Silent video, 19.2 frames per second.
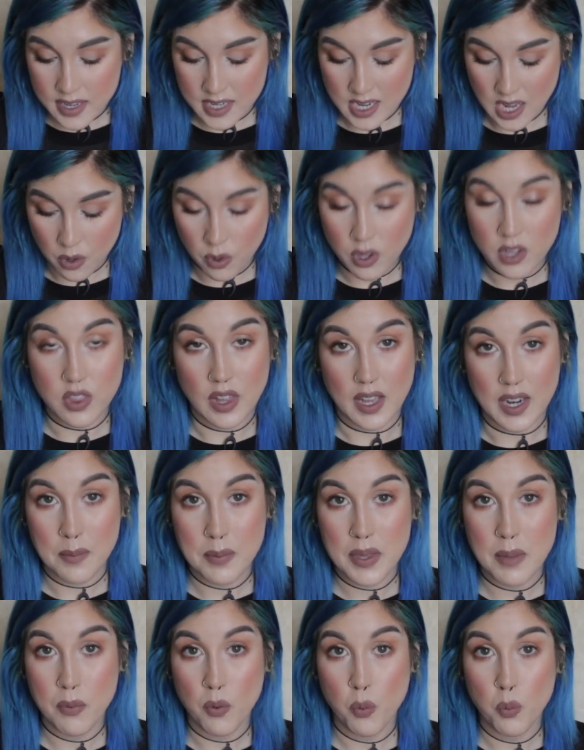Now, a lot
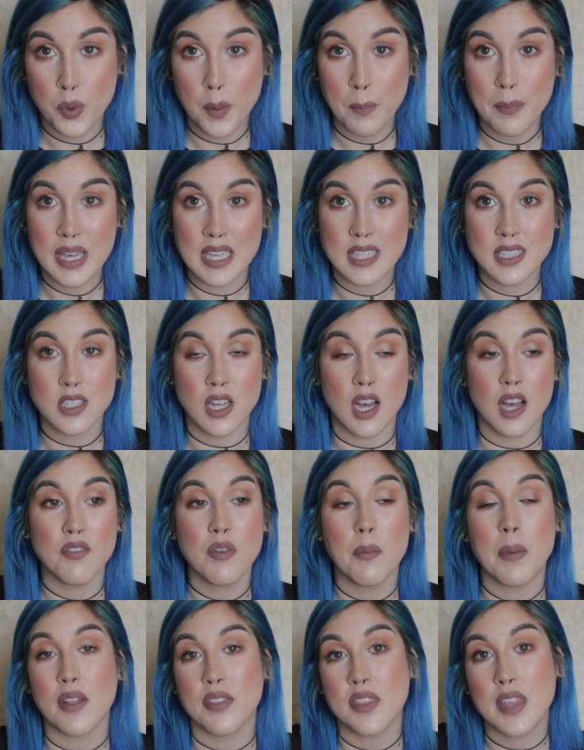of people were pissed
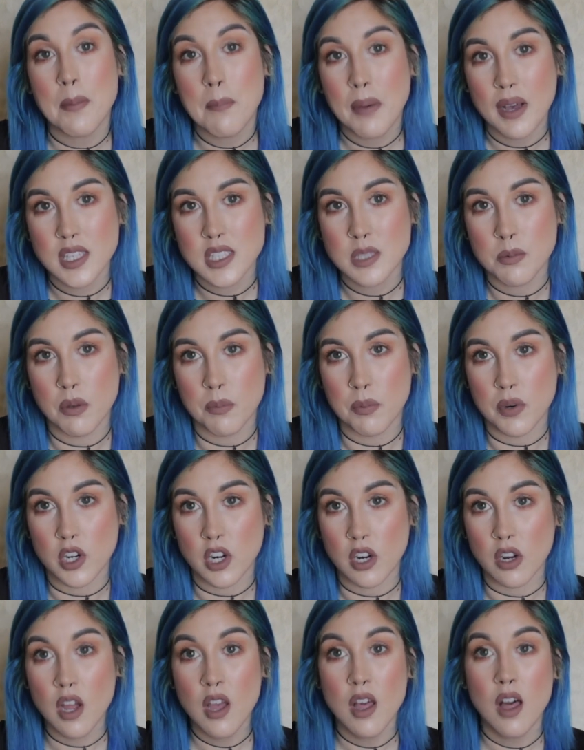off about the Impossible
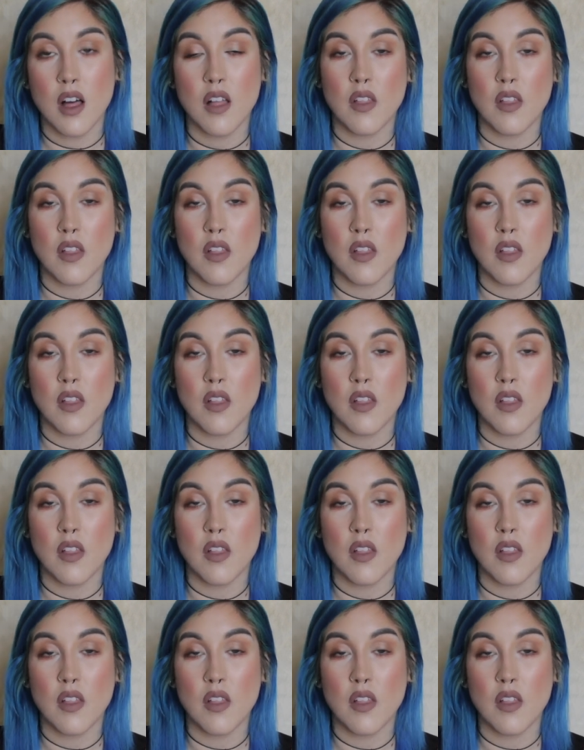Burger.